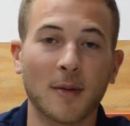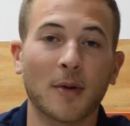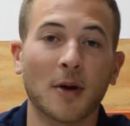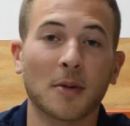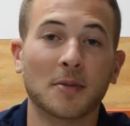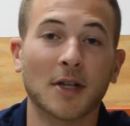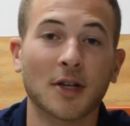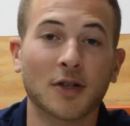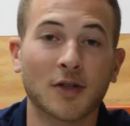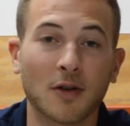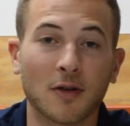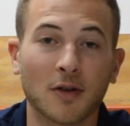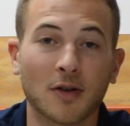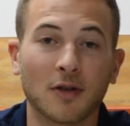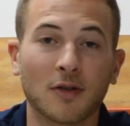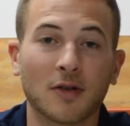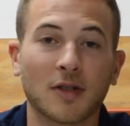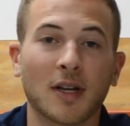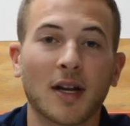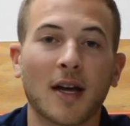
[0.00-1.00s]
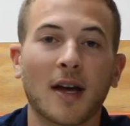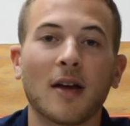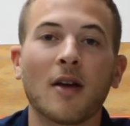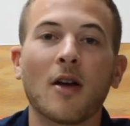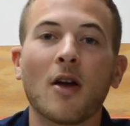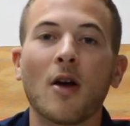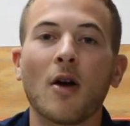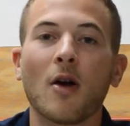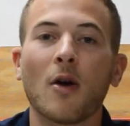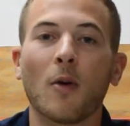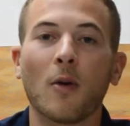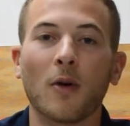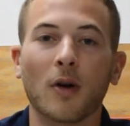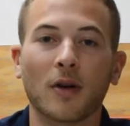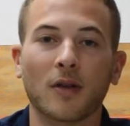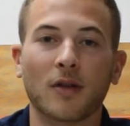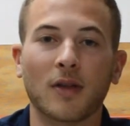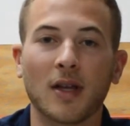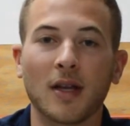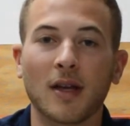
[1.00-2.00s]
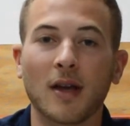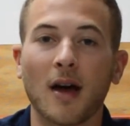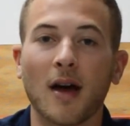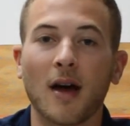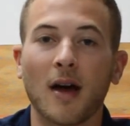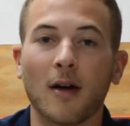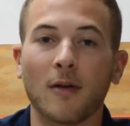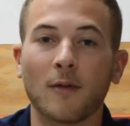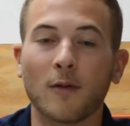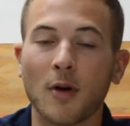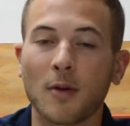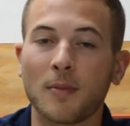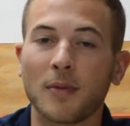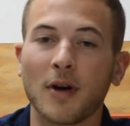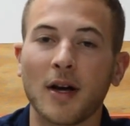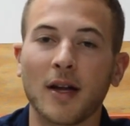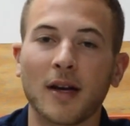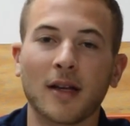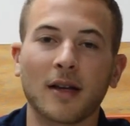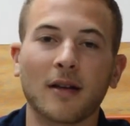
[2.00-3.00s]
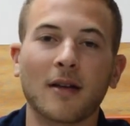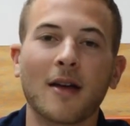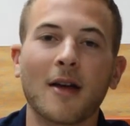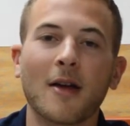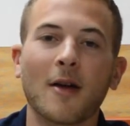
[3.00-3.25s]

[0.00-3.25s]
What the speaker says: bulbs I showed you today, or the rope lighting,